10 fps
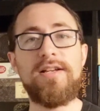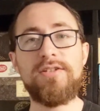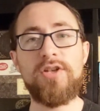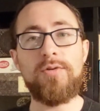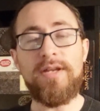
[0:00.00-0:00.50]

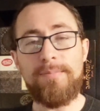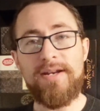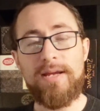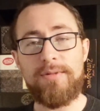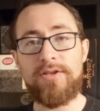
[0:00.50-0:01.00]
So in
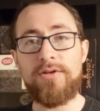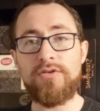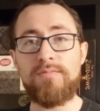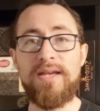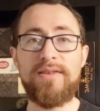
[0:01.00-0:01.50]
Pandemic,
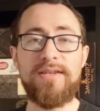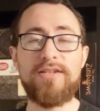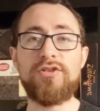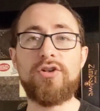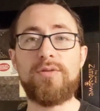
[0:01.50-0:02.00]
those main
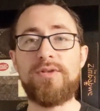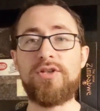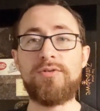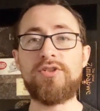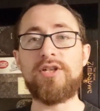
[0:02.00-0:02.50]
things you're going to be
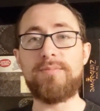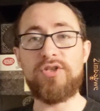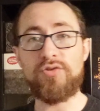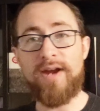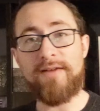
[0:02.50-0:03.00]
doing is you're going to be
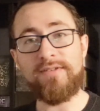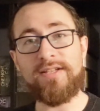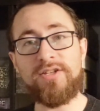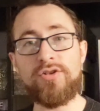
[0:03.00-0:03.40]
traveling,